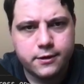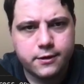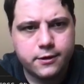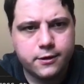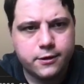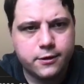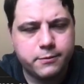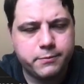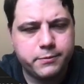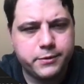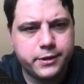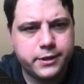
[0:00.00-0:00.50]

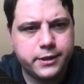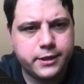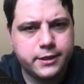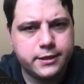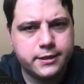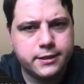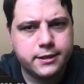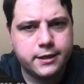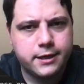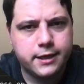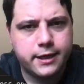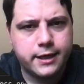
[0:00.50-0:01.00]
open
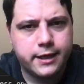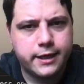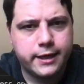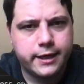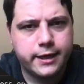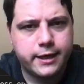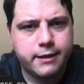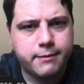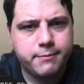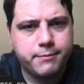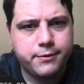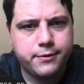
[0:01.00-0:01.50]
this guy
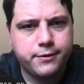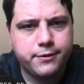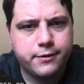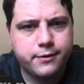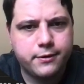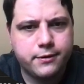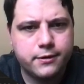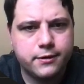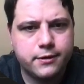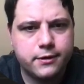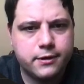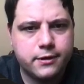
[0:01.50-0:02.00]
up.
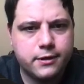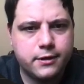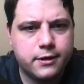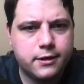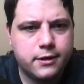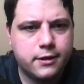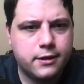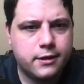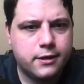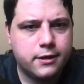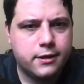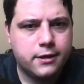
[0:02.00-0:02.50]

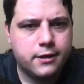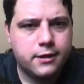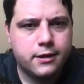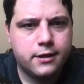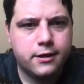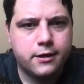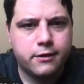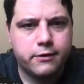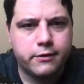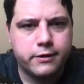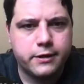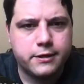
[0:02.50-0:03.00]

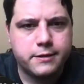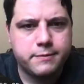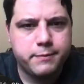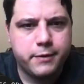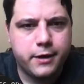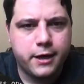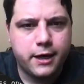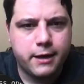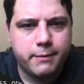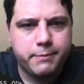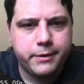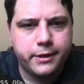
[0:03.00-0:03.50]
Oh, and it's
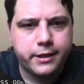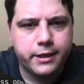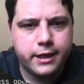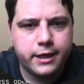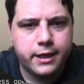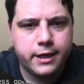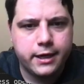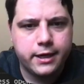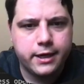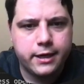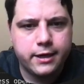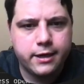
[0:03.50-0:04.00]

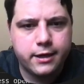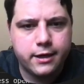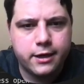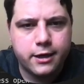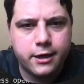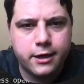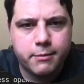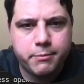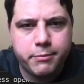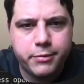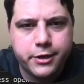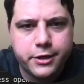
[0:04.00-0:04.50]
populated
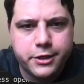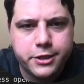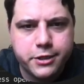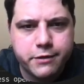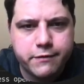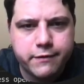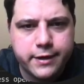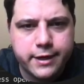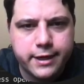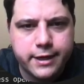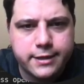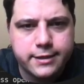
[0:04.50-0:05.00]
a bunch
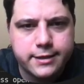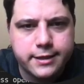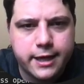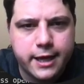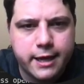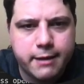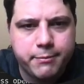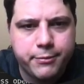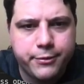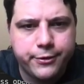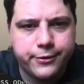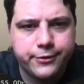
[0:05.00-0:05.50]
of
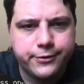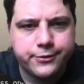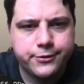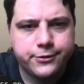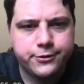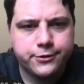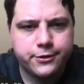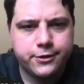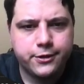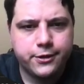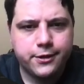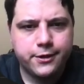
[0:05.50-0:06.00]

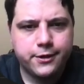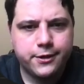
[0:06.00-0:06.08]
examples